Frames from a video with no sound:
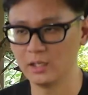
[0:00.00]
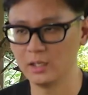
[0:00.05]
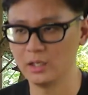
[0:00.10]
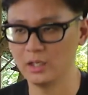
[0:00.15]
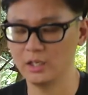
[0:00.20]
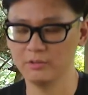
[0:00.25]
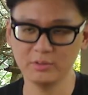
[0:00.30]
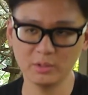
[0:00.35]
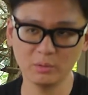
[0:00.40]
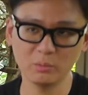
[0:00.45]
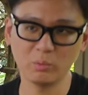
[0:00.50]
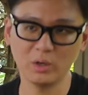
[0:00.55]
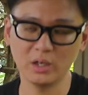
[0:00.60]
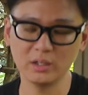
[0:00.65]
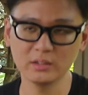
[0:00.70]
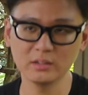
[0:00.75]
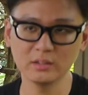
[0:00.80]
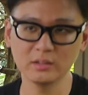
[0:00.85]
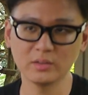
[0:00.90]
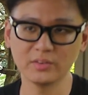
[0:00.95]
However,
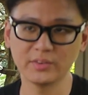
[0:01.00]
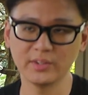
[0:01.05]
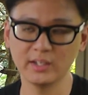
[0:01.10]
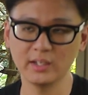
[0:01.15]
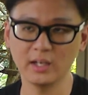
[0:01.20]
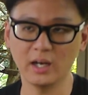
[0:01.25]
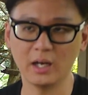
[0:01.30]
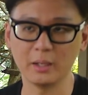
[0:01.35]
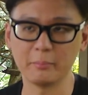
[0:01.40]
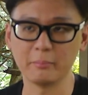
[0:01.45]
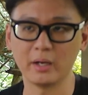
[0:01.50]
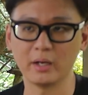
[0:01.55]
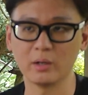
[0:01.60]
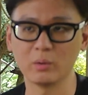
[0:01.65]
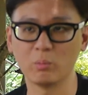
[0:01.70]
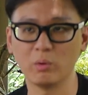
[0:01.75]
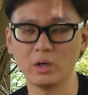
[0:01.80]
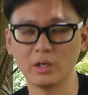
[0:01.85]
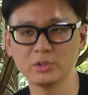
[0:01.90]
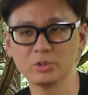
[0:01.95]
one thing I might
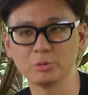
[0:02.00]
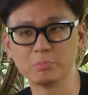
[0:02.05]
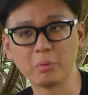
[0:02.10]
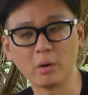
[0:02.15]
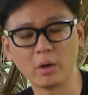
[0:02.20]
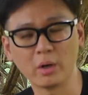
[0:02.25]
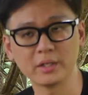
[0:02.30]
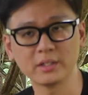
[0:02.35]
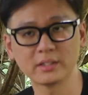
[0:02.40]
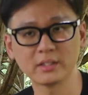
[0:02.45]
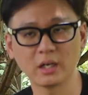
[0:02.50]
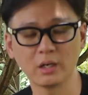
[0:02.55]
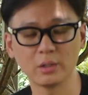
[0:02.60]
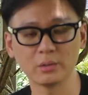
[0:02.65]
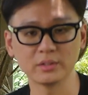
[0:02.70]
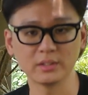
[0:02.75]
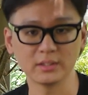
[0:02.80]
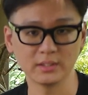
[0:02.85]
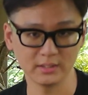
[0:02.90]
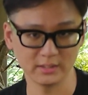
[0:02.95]
want to point out
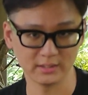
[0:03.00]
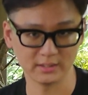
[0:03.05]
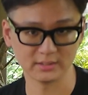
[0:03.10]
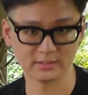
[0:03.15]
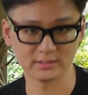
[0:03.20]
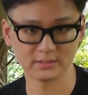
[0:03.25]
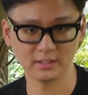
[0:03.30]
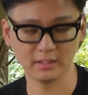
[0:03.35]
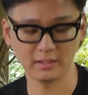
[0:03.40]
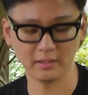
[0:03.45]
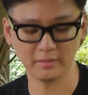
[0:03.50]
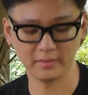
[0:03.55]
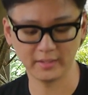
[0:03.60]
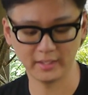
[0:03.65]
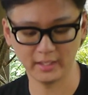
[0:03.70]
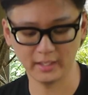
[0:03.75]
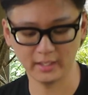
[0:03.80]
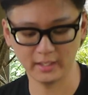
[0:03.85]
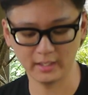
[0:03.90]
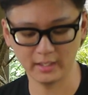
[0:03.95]
is
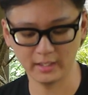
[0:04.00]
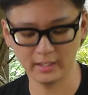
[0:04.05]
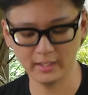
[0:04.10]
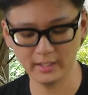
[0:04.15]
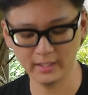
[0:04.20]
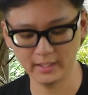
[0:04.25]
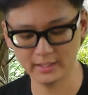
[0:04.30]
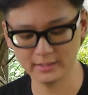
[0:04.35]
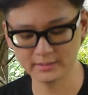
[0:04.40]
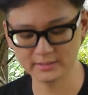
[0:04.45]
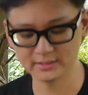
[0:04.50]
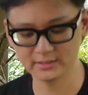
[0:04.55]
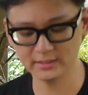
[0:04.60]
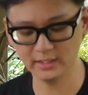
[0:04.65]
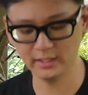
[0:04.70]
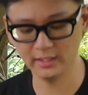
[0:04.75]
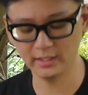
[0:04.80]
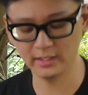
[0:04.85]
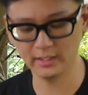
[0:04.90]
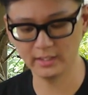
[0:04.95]
that as
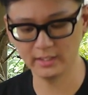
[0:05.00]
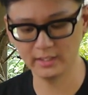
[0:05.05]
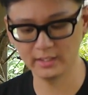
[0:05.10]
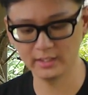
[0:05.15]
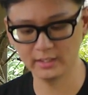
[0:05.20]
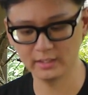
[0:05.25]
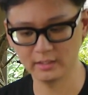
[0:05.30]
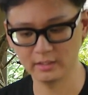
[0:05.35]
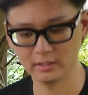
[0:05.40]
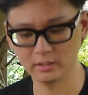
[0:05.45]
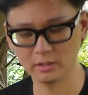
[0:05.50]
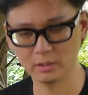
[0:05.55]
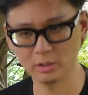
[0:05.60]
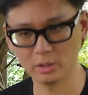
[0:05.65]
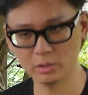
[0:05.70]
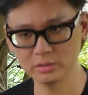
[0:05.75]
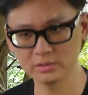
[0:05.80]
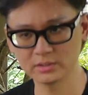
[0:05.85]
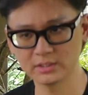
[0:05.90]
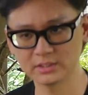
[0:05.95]
a
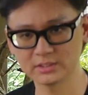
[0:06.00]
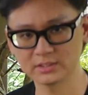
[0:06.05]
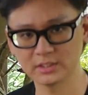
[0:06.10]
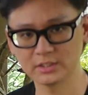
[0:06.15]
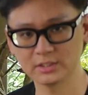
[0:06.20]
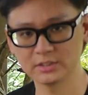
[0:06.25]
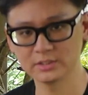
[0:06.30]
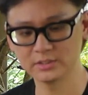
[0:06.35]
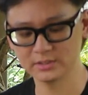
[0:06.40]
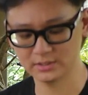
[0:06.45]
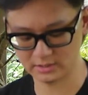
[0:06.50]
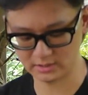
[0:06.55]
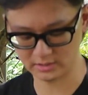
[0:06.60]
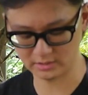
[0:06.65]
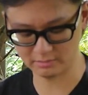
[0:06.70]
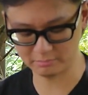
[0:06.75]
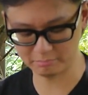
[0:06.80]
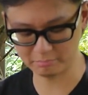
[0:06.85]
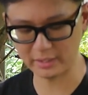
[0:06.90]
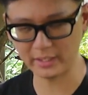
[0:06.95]
long distance
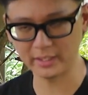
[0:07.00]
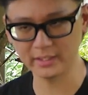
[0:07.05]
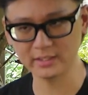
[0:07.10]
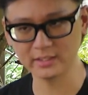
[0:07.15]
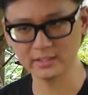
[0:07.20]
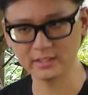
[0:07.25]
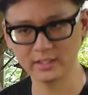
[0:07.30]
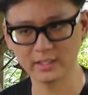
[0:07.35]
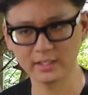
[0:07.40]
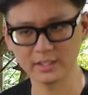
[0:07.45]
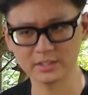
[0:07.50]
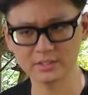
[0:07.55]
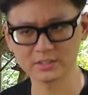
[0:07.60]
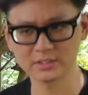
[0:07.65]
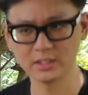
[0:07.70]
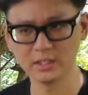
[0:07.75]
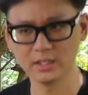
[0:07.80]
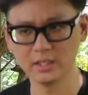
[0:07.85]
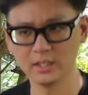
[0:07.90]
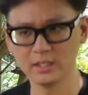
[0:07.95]
bike, yes,
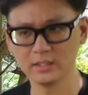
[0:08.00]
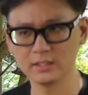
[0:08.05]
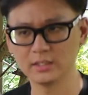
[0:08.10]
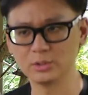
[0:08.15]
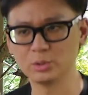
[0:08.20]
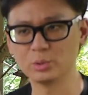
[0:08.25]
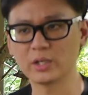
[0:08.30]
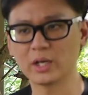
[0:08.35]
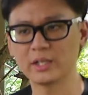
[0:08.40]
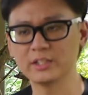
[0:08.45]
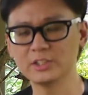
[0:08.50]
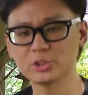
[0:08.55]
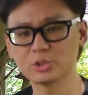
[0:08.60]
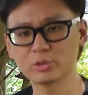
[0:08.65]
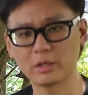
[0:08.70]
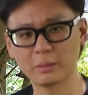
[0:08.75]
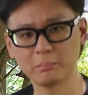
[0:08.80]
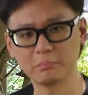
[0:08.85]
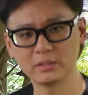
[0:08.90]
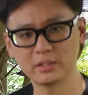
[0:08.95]
the Ducati
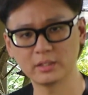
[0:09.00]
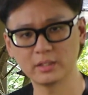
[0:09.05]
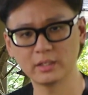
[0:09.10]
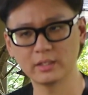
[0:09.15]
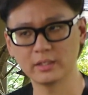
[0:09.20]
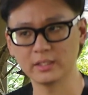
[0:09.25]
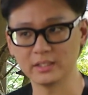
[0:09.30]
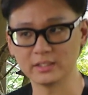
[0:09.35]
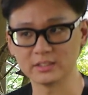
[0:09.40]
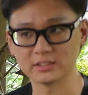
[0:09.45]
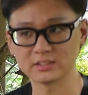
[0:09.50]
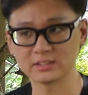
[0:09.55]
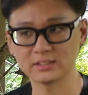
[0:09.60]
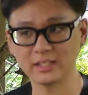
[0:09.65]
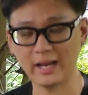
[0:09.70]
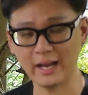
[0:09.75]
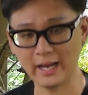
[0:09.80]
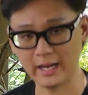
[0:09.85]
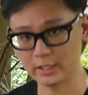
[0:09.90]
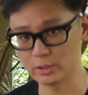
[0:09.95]
Scrambler is
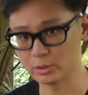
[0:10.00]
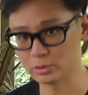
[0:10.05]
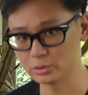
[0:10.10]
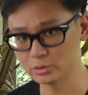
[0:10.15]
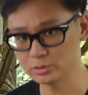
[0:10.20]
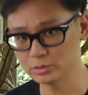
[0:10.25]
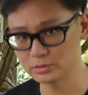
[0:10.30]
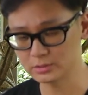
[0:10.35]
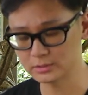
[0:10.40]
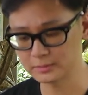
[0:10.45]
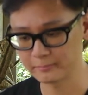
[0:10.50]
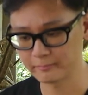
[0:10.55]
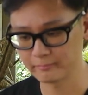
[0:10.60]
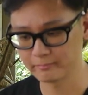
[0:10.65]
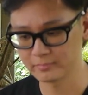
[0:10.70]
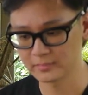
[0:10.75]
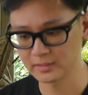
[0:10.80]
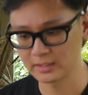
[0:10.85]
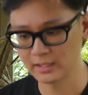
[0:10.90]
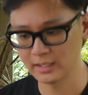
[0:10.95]
air-cooled.
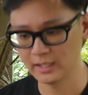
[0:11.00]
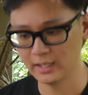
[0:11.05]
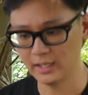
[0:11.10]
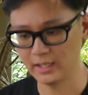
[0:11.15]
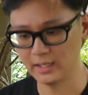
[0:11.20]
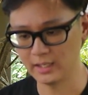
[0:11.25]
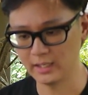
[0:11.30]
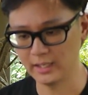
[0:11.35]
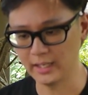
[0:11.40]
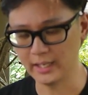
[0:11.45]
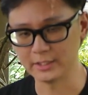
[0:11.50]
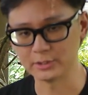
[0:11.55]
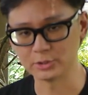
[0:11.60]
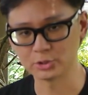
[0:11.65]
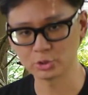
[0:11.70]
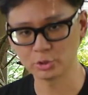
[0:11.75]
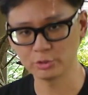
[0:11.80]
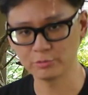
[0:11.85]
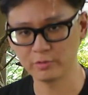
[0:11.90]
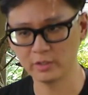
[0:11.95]
And
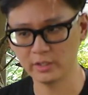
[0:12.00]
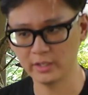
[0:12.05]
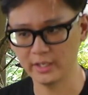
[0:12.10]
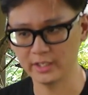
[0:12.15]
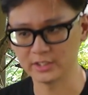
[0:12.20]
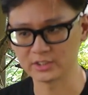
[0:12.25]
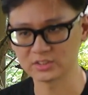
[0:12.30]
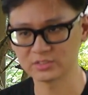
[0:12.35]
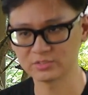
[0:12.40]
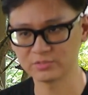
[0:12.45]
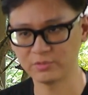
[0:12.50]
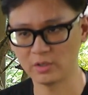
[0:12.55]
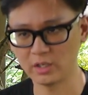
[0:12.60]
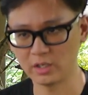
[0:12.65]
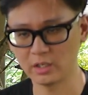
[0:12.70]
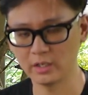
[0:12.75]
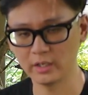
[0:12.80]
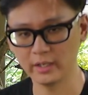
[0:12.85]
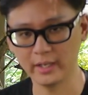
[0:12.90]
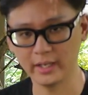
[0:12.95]
so far as
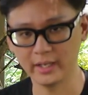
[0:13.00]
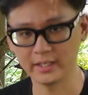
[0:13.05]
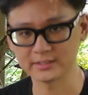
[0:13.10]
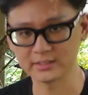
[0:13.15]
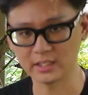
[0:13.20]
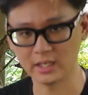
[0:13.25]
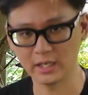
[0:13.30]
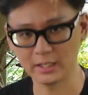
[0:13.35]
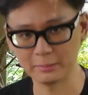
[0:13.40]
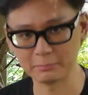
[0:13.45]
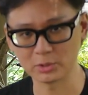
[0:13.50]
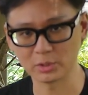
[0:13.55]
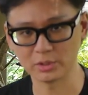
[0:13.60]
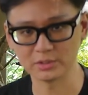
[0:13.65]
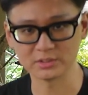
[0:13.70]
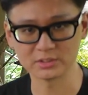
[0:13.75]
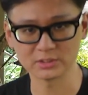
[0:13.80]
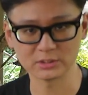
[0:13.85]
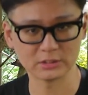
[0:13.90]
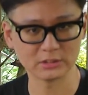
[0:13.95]
I am
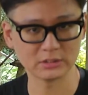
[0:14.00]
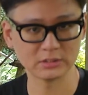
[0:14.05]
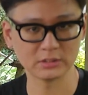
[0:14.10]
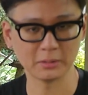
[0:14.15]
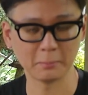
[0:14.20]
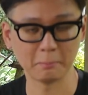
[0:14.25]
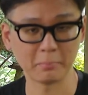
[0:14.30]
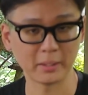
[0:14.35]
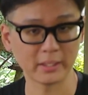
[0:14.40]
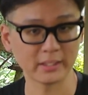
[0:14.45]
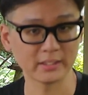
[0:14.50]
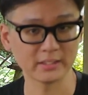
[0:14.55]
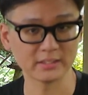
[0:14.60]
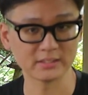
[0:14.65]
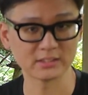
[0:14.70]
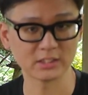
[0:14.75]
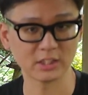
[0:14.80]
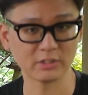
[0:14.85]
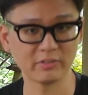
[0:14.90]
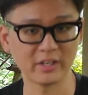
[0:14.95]
concerned, the bike
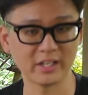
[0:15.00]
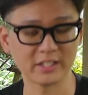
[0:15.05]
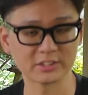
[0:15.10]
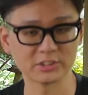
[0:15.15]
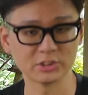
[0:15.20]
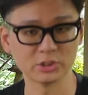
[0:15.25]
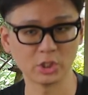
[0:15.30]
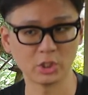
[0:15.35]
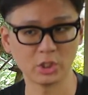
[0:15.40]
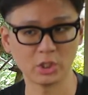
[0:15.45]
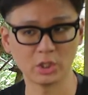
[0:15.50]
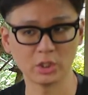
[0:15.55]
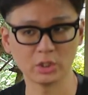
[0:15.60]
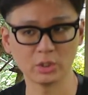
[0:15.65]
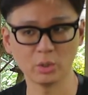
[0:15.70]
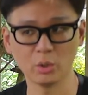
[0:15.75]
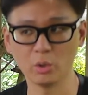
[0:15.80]
itself has not